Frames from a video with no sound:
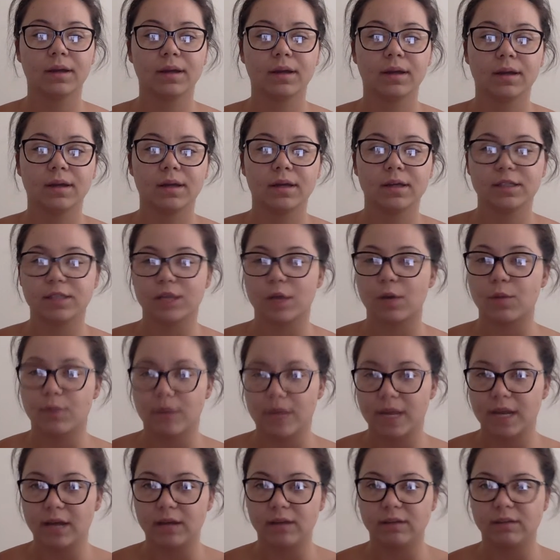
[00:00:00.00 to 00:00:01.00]
So
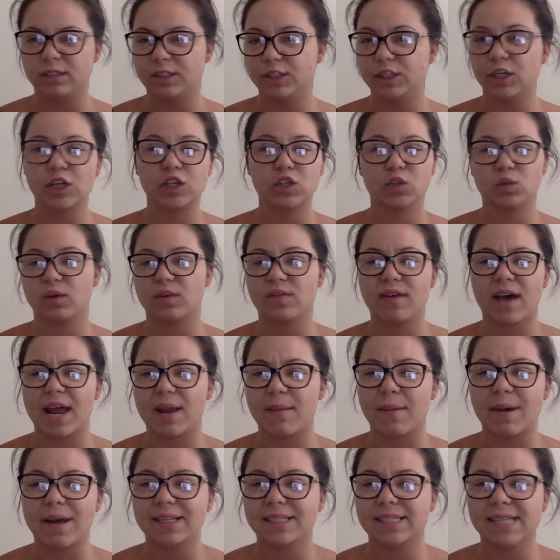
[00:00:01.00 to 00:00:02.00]
here, students would have had
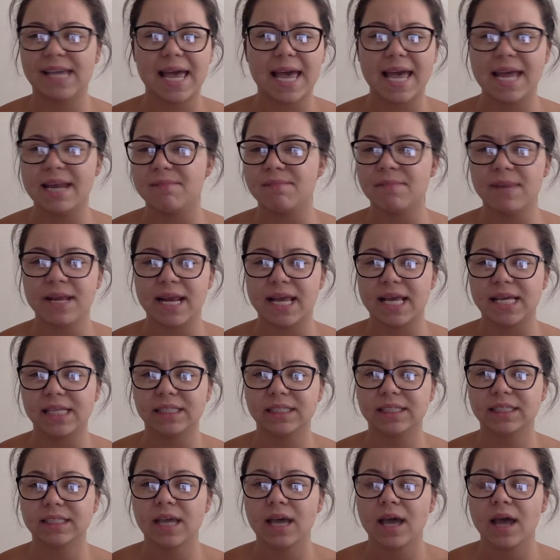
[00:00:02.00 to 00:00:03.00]
about 10
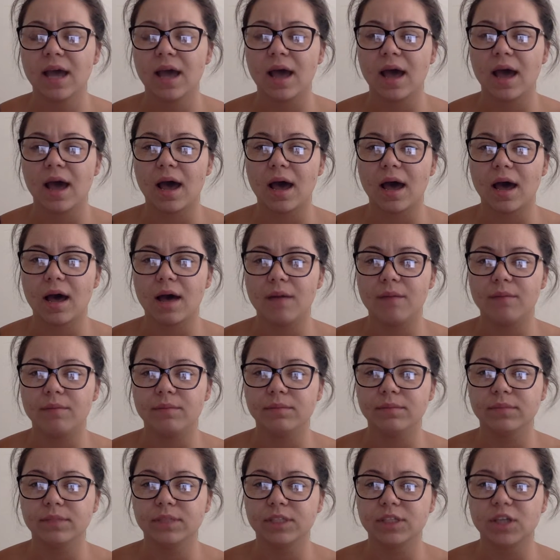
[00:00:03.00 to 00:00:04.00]
minutes
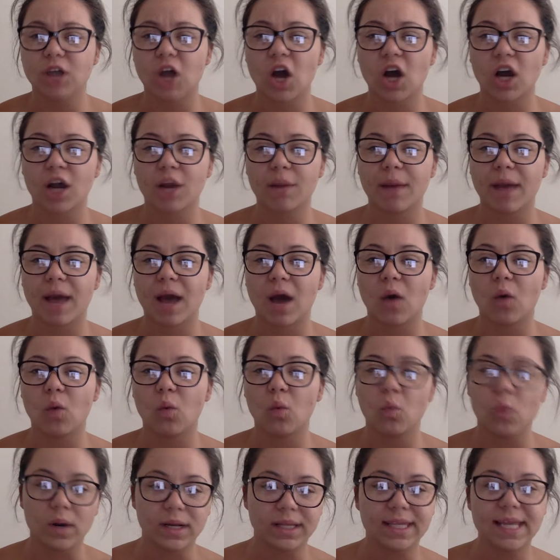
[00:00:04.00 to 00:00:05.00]
to talk about
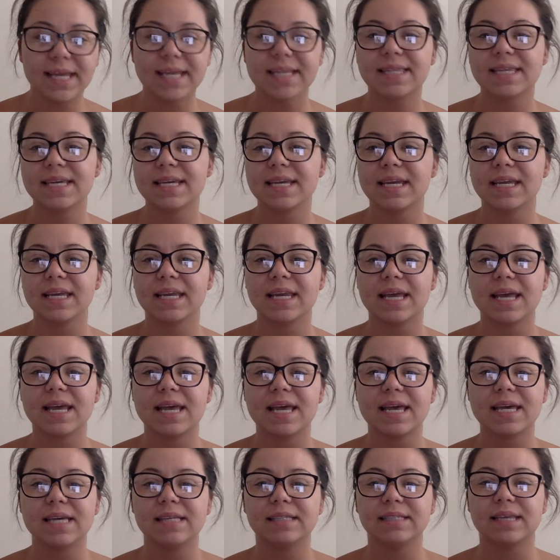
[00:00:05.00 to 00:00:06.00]
what they think it
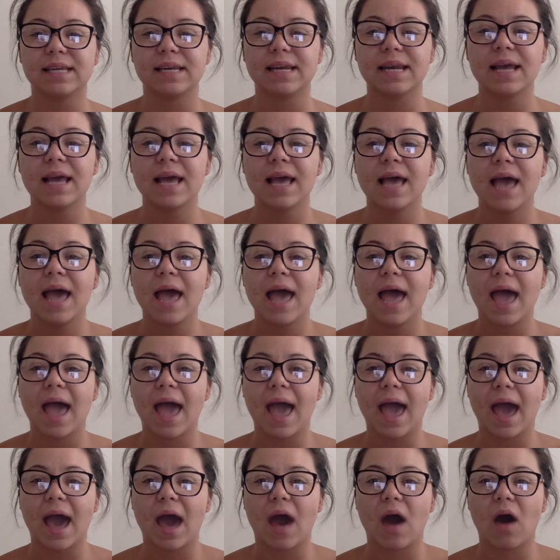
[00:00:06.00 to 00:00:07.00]
is and
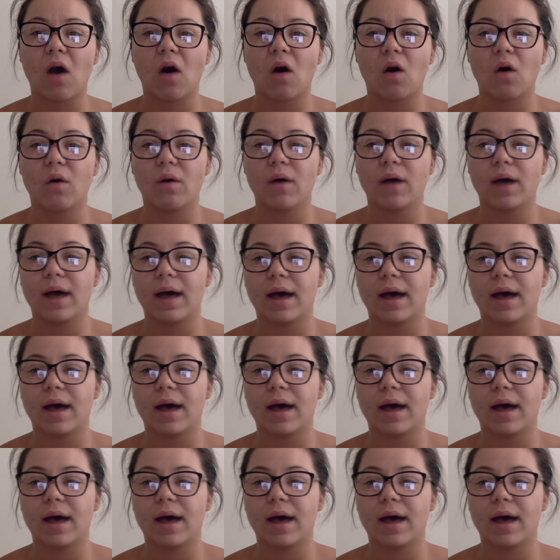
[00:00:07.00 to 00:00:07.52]
how